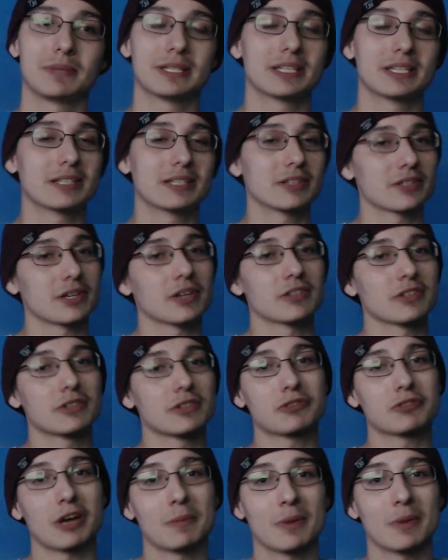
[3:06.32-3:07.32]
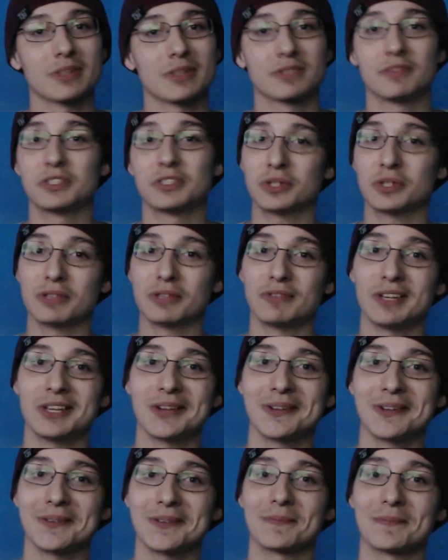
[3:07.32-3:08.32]
Please hit the like and subscribe button if you enjoyed the
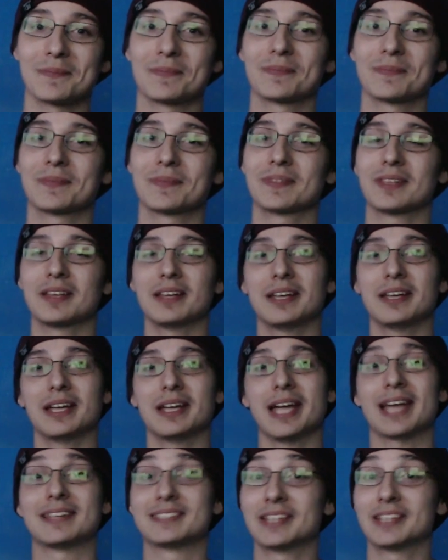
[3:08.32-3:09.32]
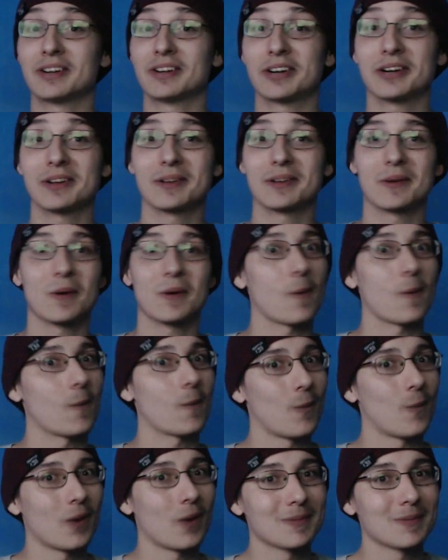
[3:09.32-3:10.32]
video. And Zero,
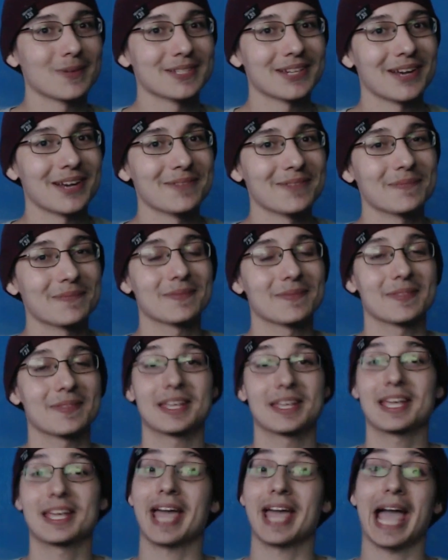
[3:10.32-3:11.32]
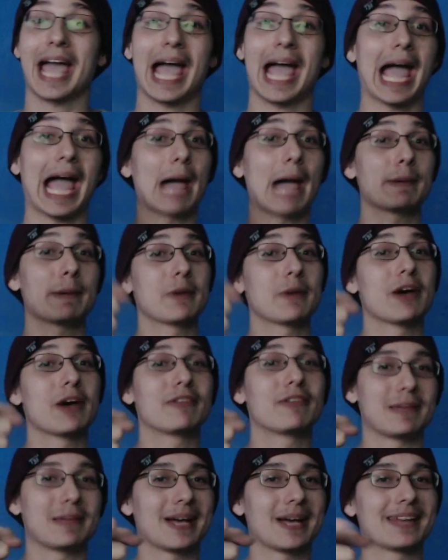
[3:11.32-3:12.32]
one more time, happy
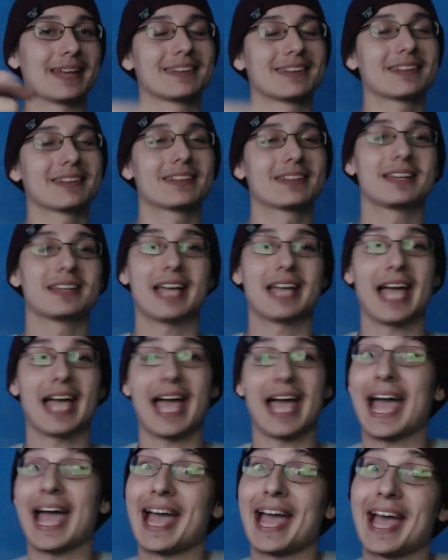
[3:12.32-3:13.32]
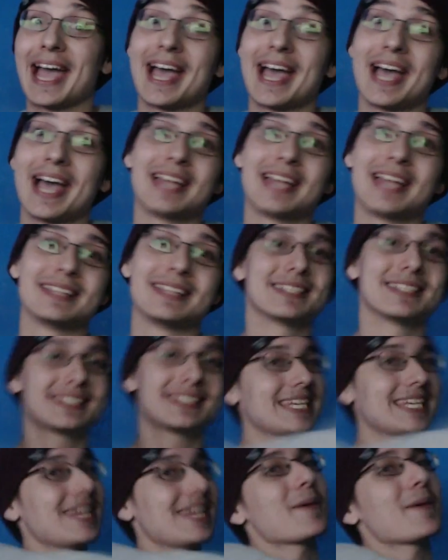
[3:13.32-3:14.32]
birthday, man, and
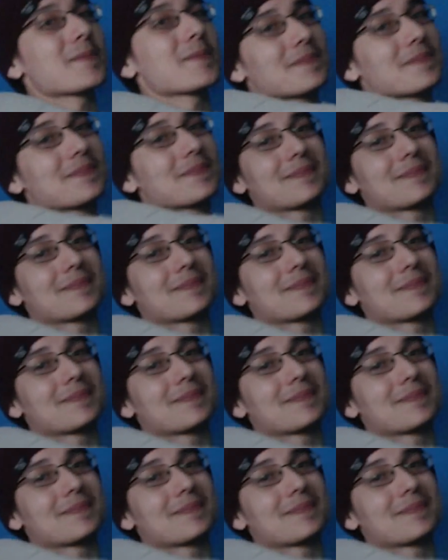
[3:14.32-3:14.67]
see ya.